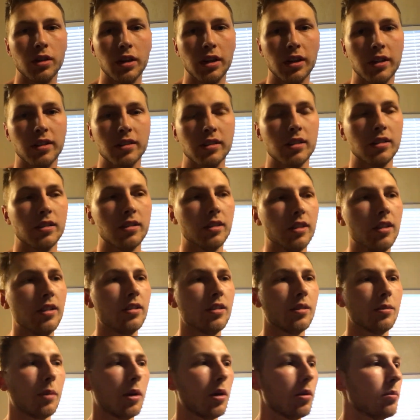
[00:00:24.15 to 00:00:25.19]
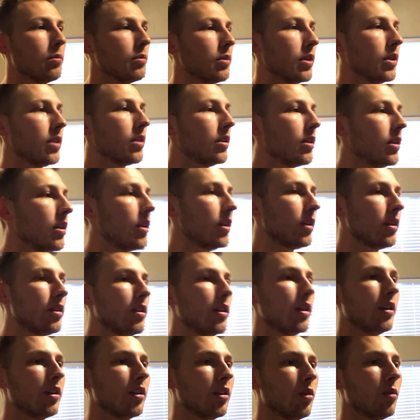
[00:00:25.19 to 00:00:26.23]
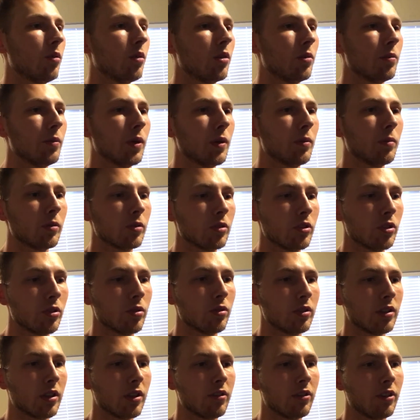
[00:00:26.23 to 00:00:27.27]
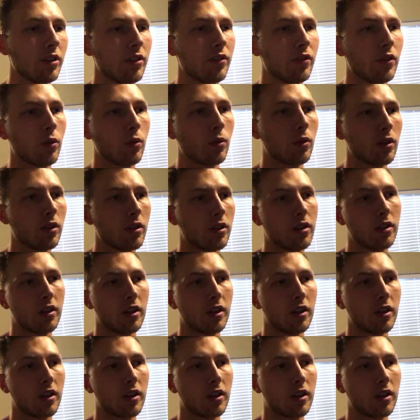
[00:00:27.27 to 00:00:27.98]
I guess it's a decent amount, but Danielle woke me up when she was getting ready for work